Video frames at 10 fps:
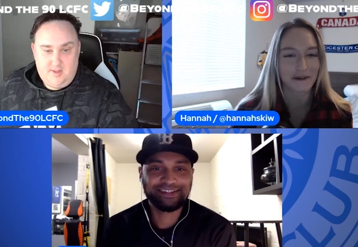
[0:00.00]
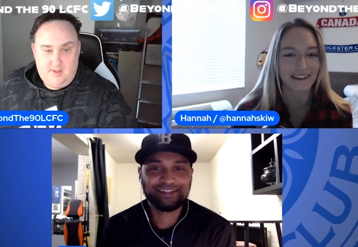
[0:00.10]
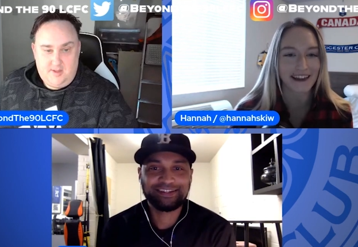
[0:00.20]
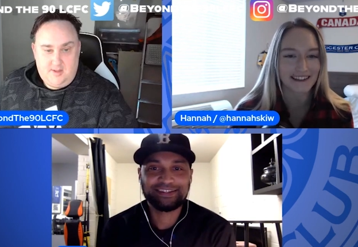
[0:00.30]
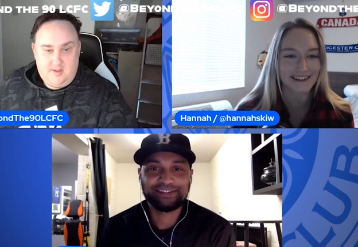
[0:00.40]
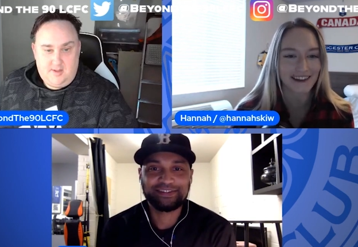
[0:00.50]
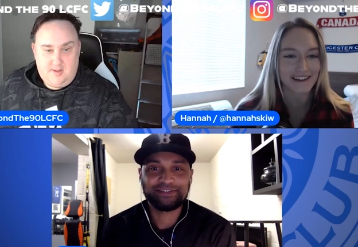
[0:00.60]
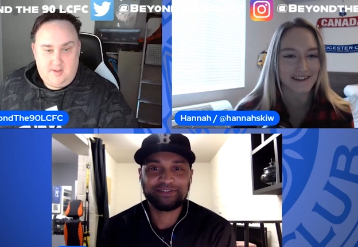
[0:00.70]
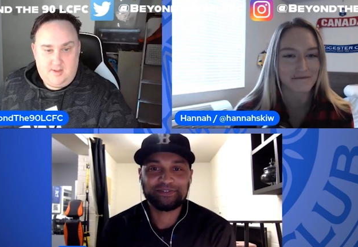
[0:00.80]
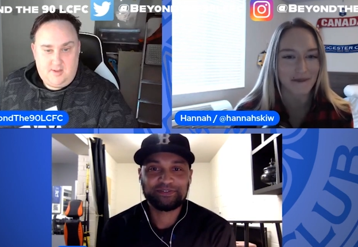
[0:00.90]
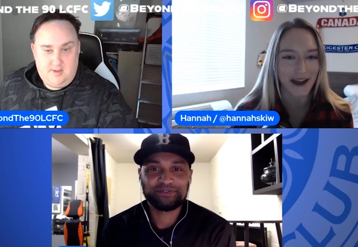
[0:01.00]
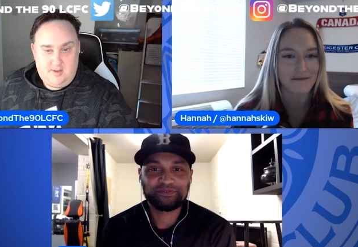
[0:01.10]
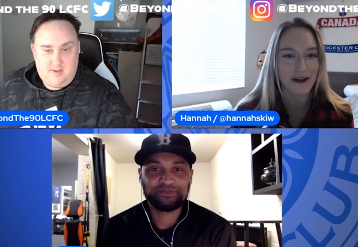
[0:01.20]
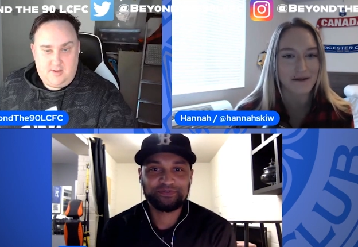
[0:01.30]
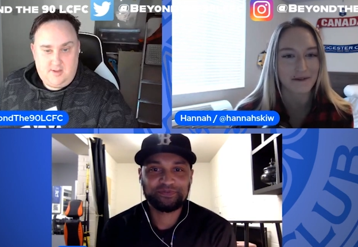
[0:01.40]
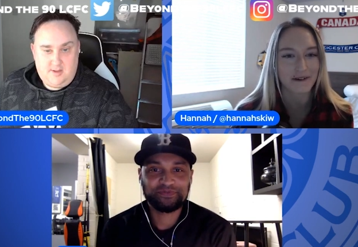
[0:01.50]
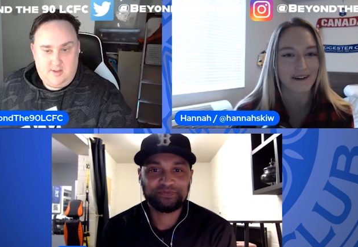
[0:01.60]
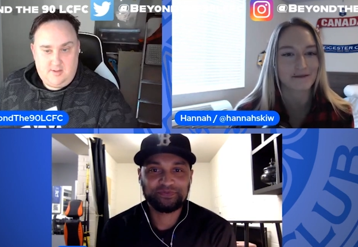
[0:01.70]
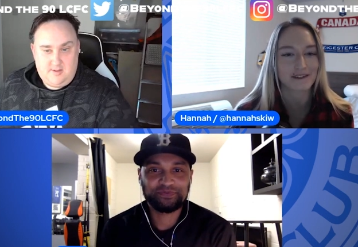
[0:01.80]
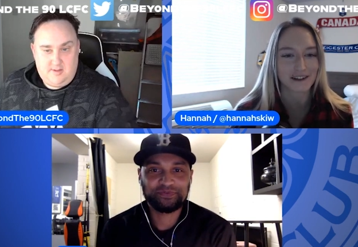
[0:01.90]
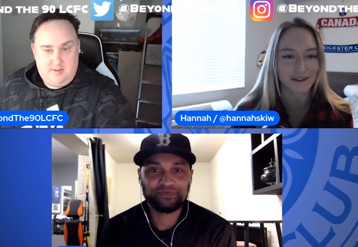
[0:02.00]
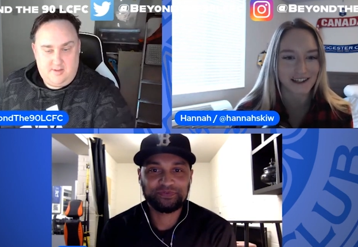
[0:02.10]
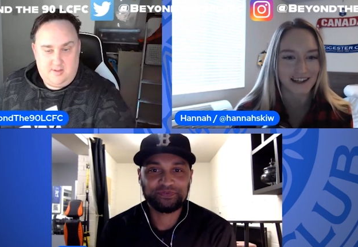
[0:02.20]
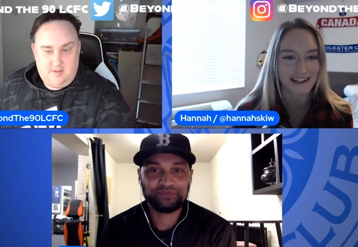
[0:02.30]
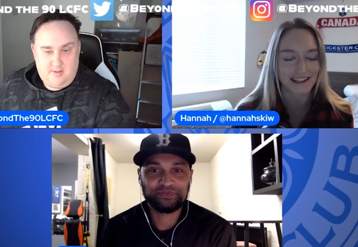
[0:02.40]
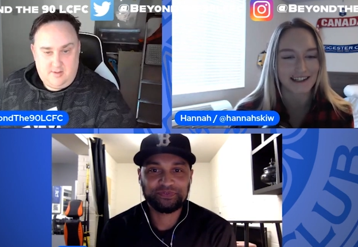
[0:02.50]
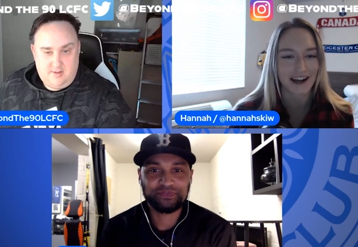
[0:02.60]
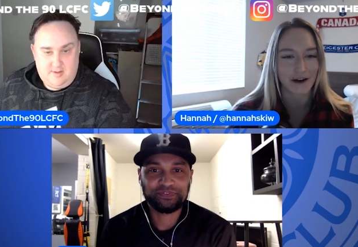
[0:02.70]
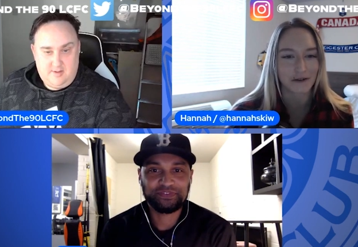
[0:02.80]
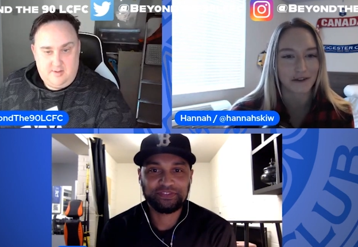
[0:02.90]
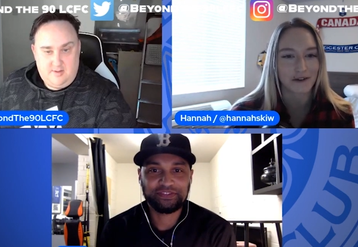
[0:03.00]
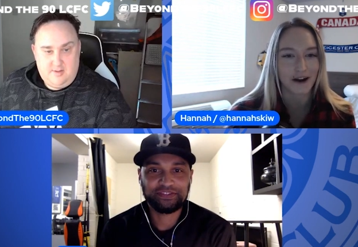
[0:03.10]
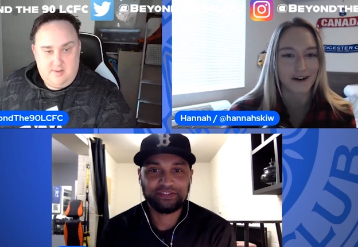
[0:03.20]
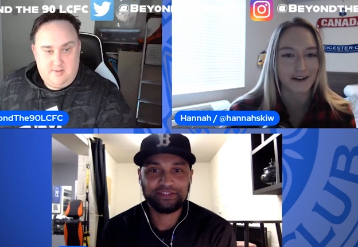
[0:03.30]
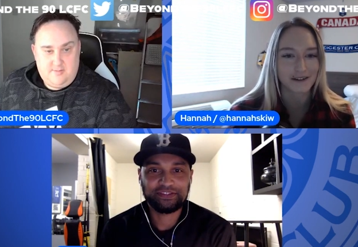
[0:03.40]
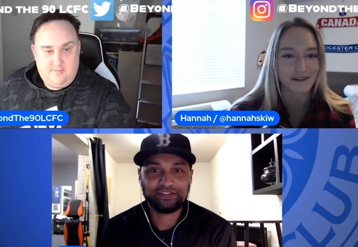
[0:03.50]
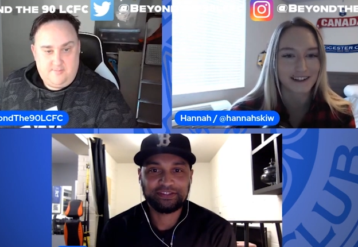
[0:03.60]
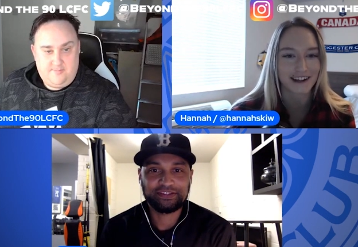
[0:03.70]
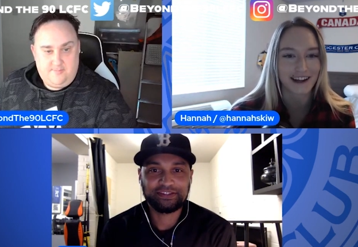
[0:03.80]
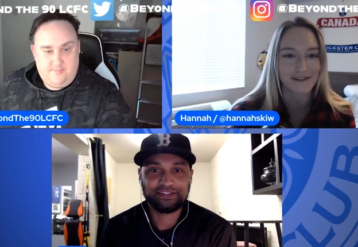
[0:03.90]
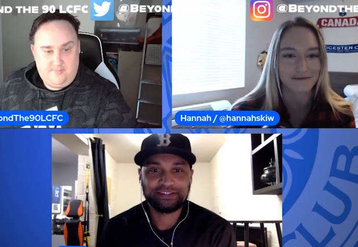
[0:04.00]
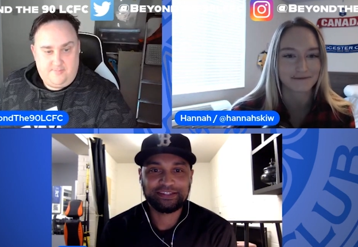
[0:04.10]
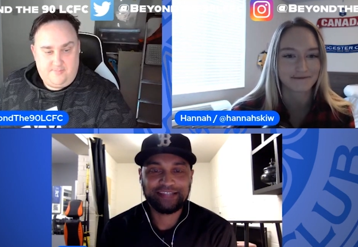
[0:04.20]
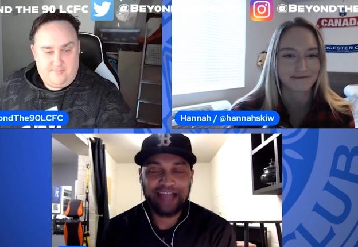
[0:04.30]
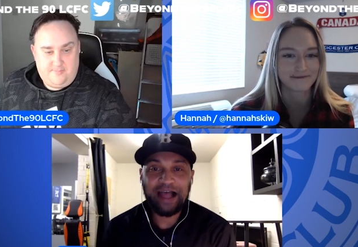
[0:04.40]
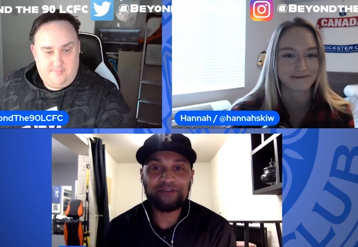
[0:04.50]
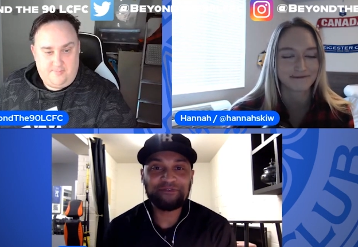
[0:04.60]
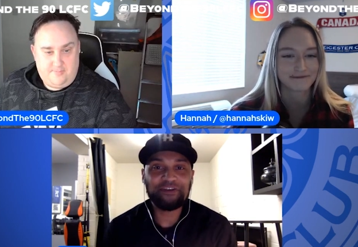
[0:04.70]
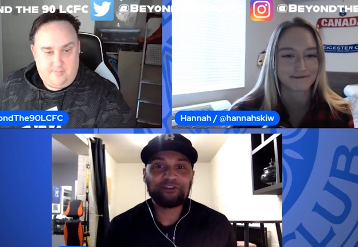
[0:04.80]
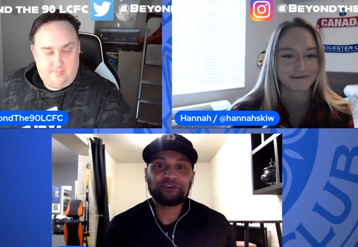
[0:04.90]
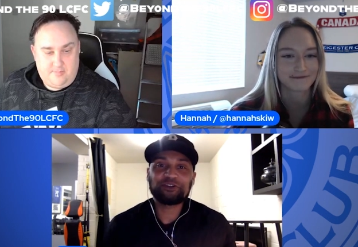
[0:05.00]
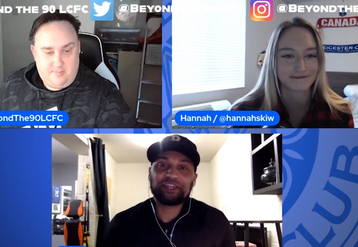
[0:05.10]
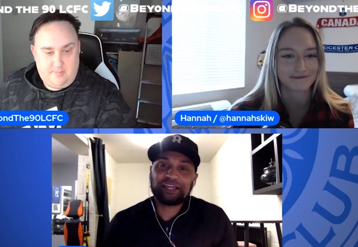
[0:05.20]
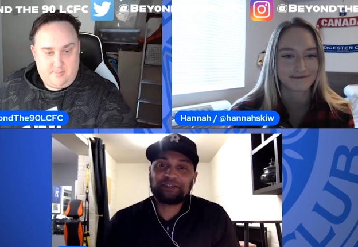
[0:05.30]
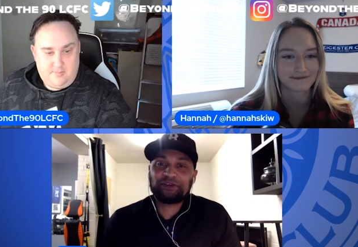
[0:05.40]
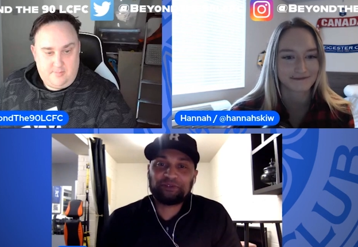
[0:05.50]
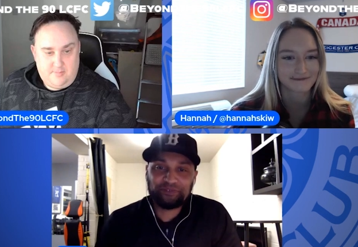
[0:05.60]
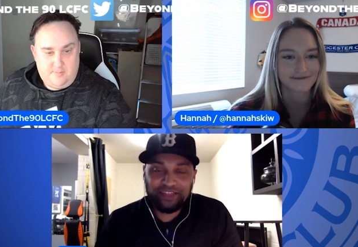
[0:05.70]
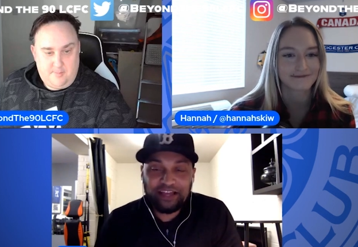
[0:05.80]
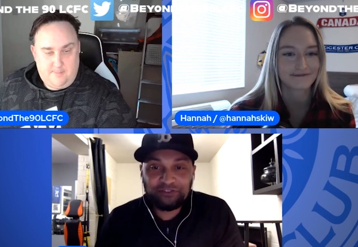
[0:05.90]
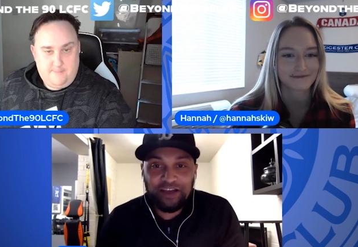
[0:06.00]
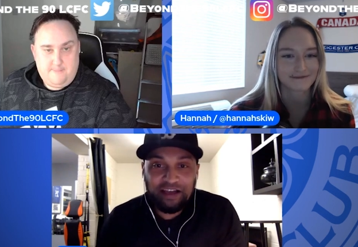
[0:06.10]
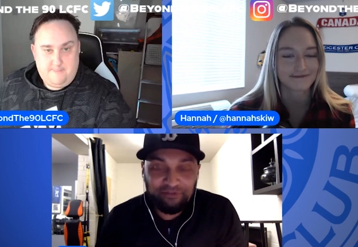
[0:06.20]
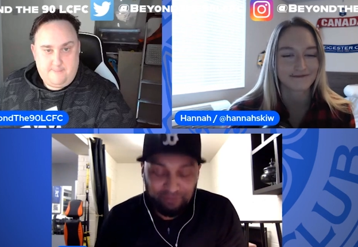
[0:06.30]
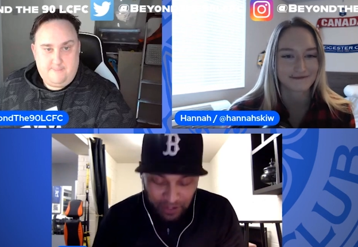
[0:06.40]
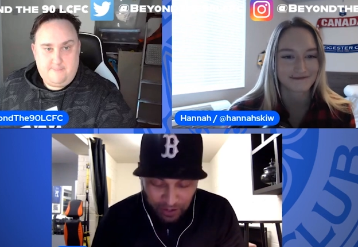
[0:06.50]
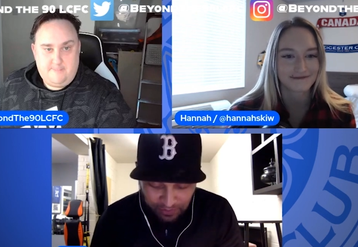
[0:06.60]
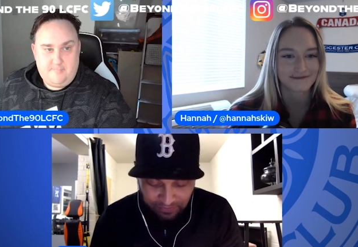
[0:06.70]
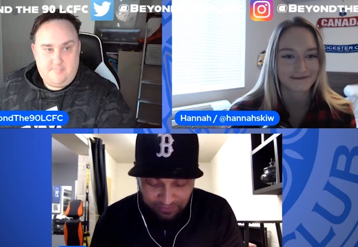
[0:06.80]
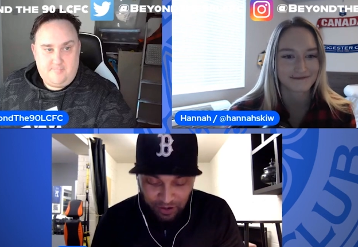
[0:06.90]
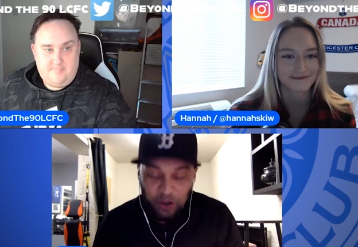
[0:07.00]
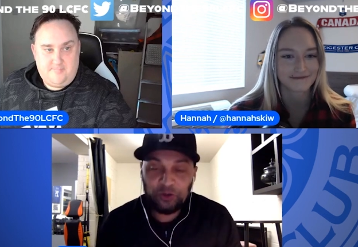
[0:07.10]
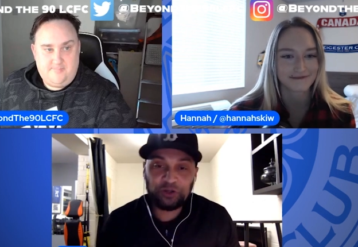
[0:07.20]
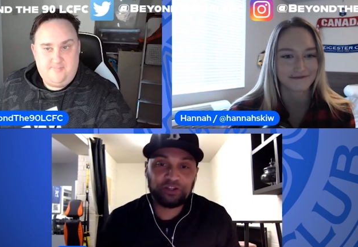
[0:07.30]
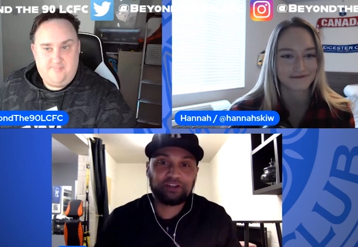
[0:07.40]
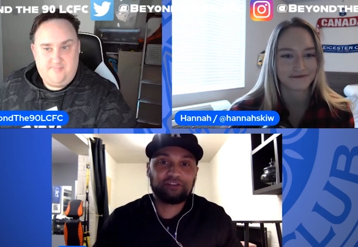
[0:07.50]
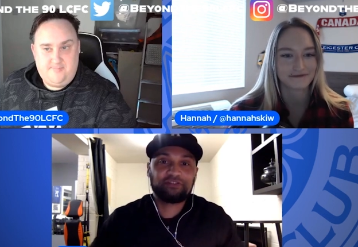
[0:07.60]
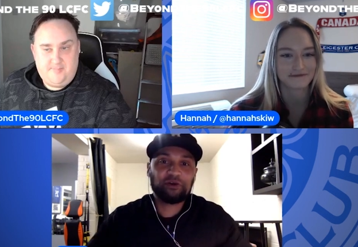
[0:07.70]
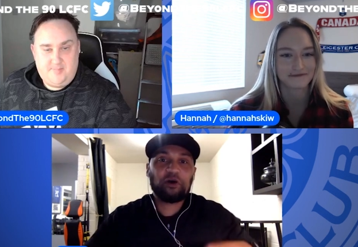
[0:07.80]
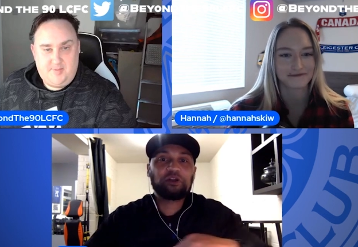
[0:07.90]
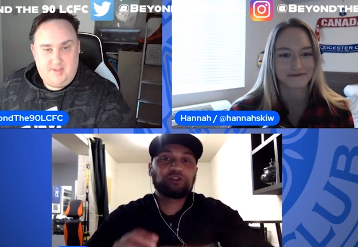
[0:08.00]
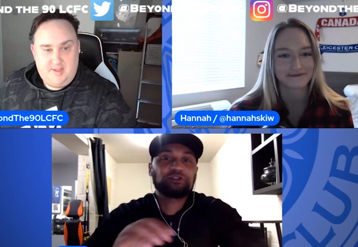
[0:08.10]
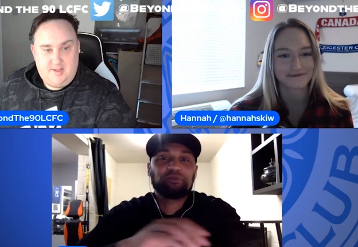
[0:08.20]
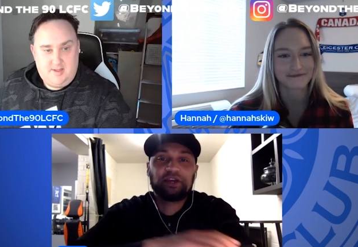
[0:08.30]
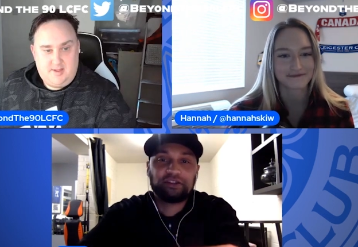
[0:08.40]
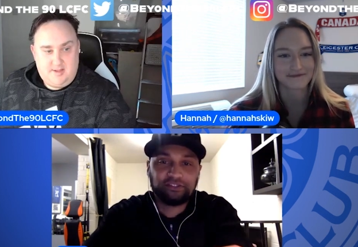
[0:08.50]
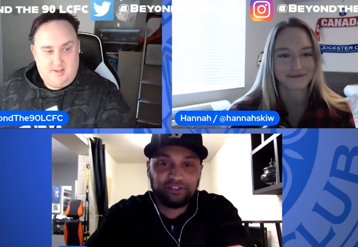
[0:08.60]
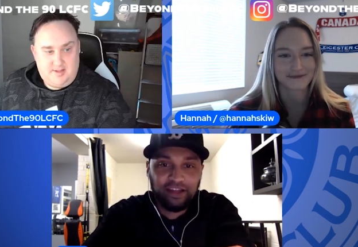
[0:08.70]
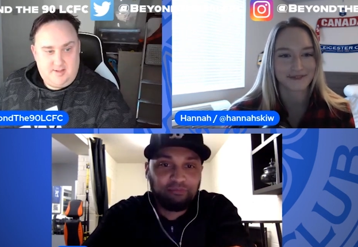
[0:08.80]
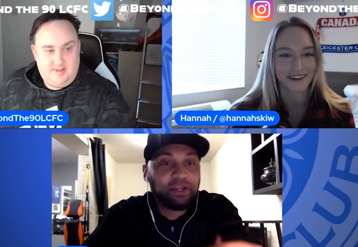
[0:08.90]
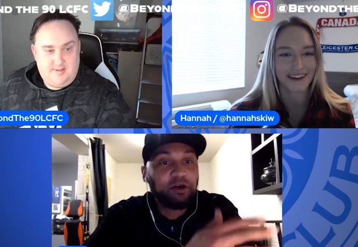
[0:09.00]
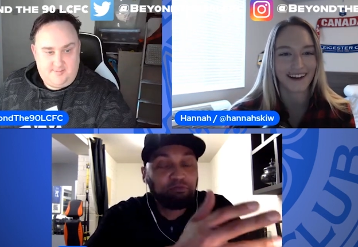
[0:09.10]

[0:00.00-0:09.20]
Speaker 1: Leicester legend Matt Piper. I'm so excited to get to chat with you. How are you doing today?
Speaker 2: I'm very good. Thank you. Thanks for having me on. Honored feel honoured to be on. I've been on